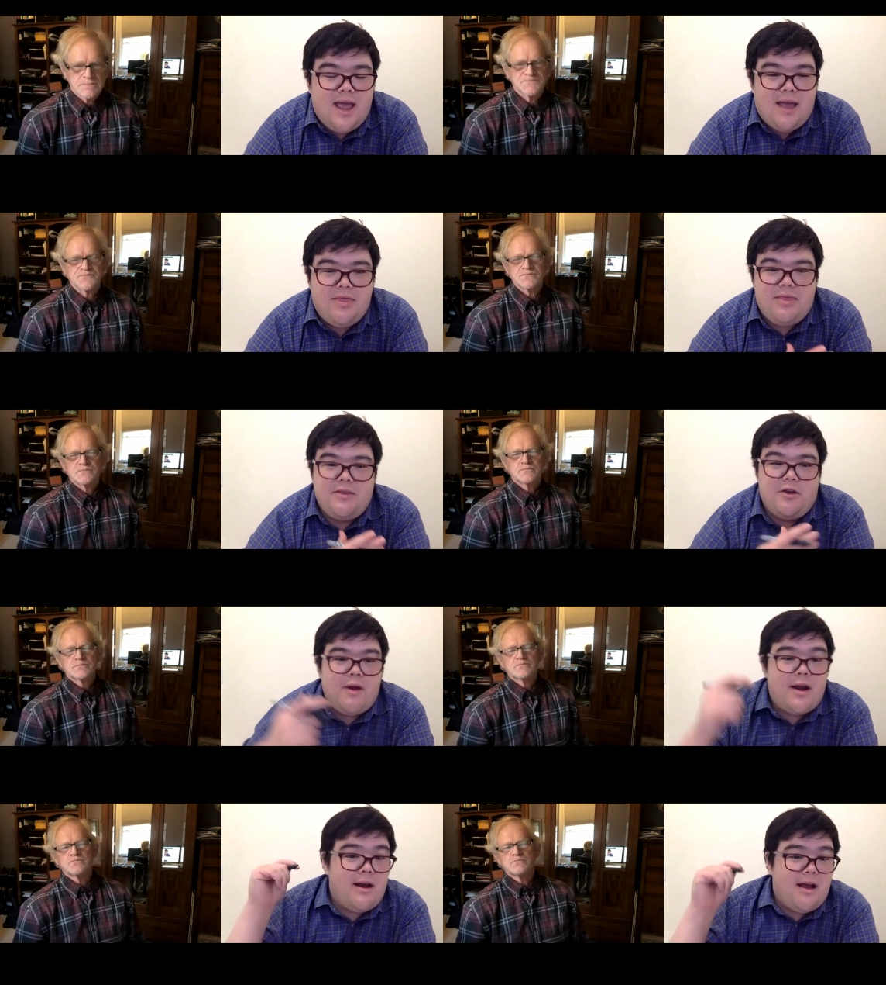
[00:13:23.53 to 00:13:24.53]
Speaker 1: and you're
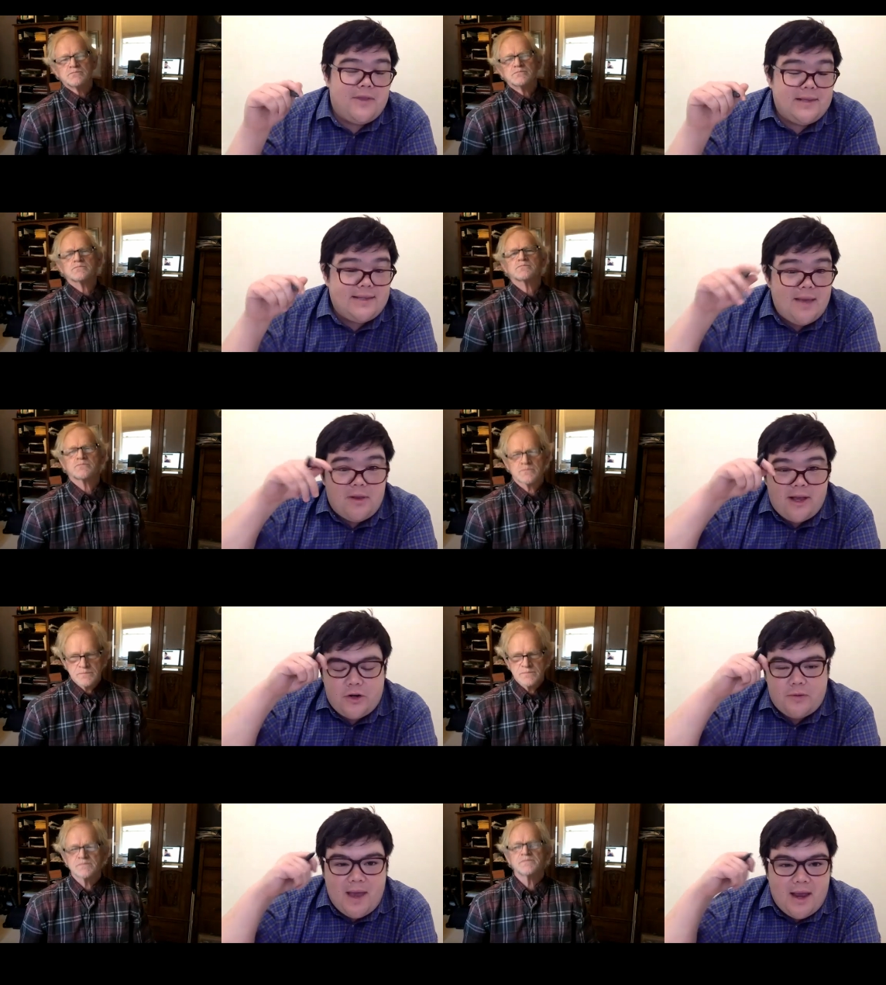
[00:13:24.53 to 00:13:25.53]
running off the same
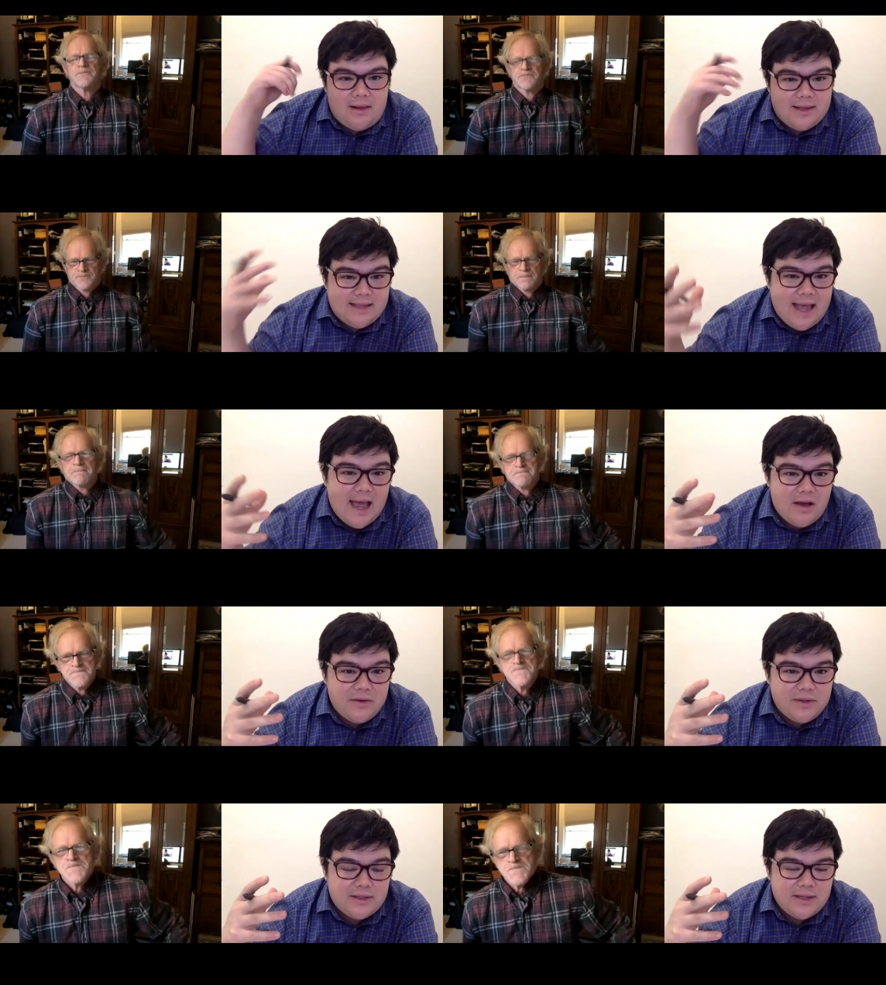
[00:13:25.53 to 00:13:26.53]
electric panel as the
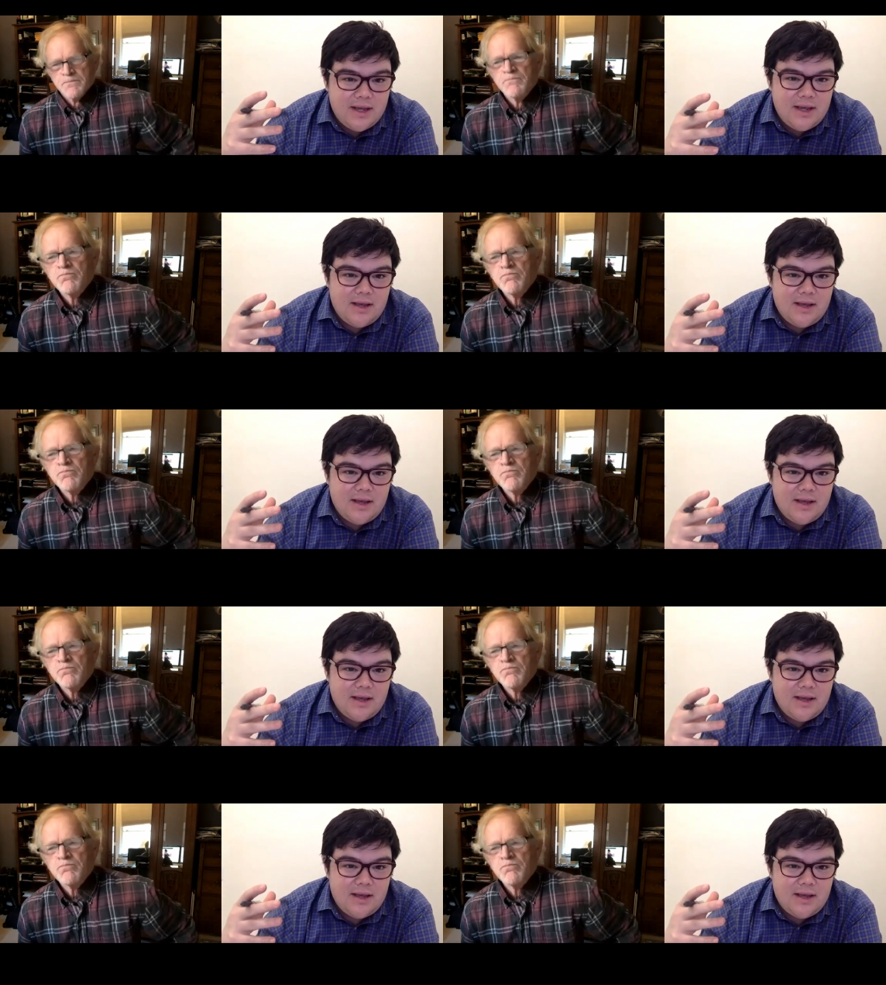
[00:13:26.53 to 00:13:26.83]
house,